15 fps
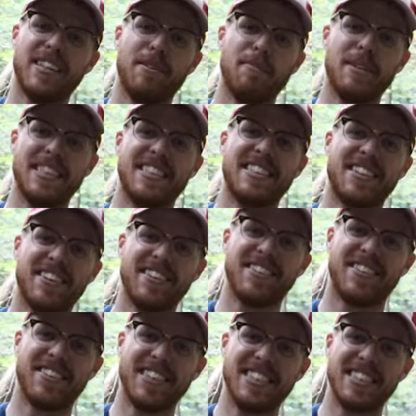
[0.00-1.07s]
don't be a zero
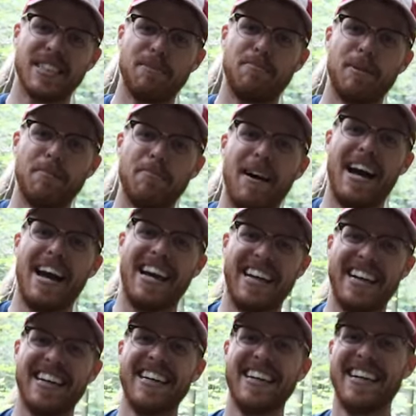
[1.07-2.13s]
degree sleeping bag.